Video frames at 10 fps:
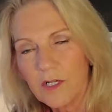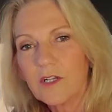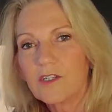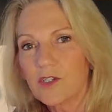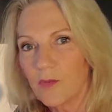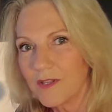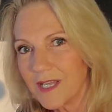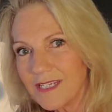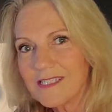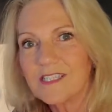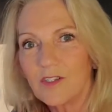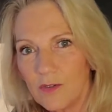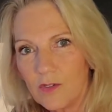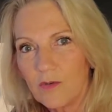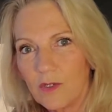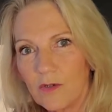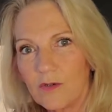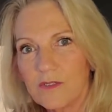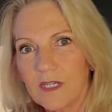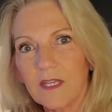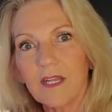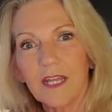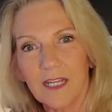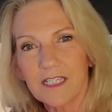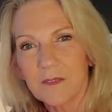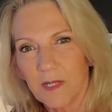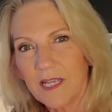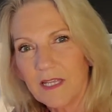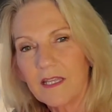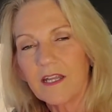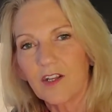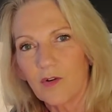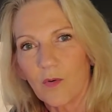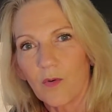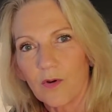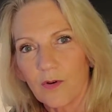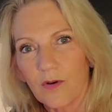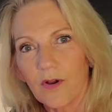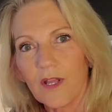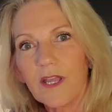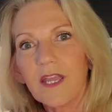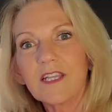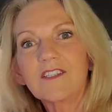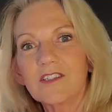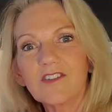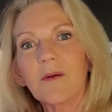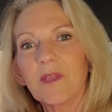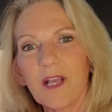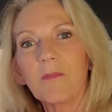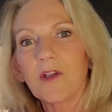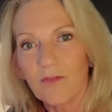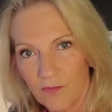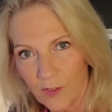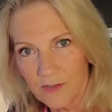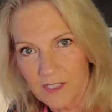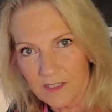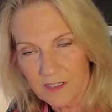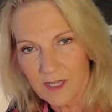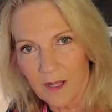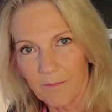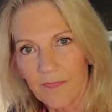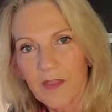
So when they see you using it and explaining it in order, it does not become confusing to them.